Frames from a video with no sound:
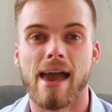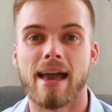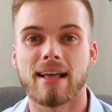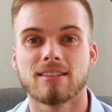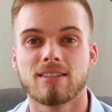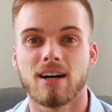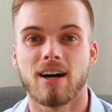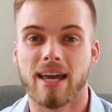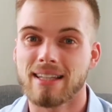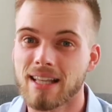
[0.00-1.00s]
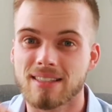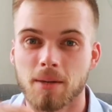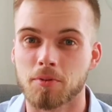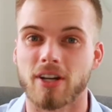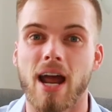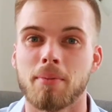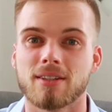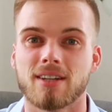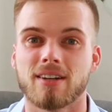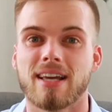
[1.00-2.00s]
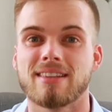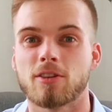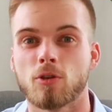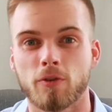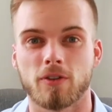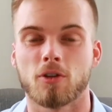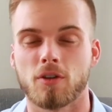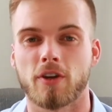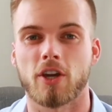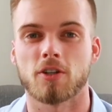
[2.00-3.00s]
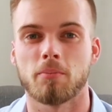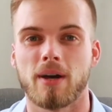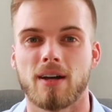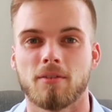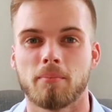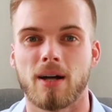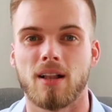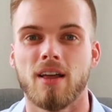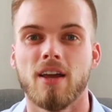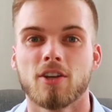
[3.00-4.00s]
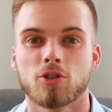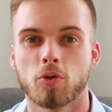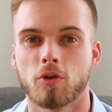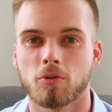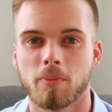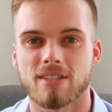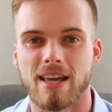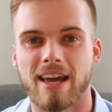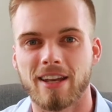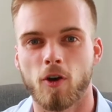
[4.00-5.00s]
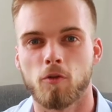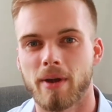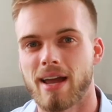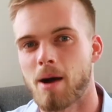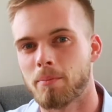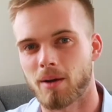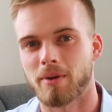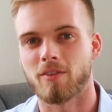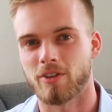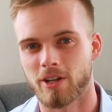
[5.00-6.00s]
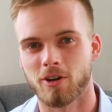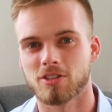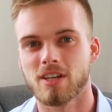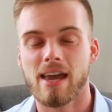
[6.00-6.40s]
And hit that subscribe button, hit that notification bell so you don't miss any of my upcoming videos.